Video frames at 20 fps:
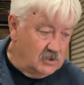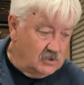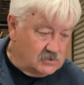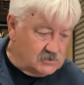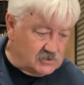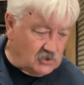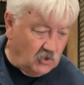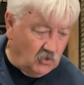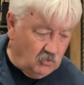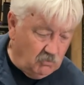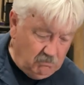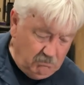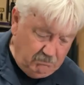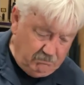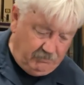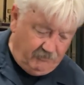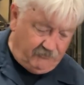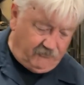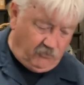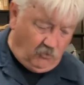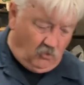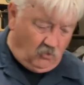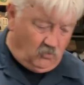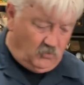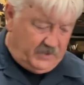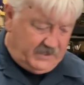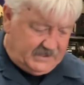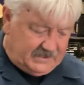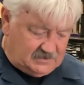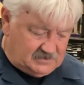So before
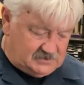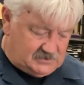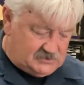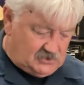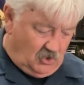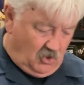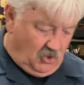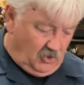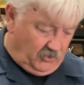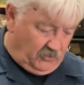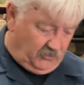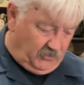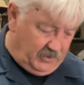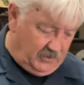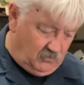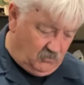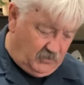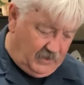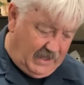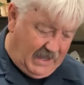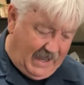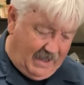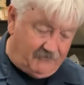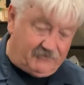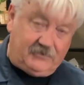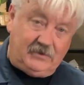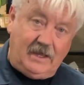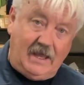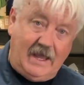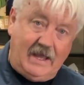we can solder it, we have
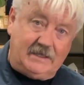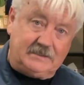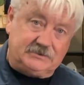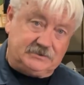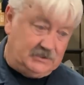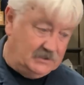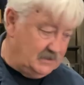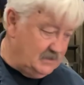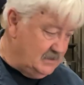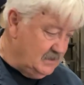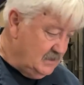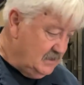to etch it.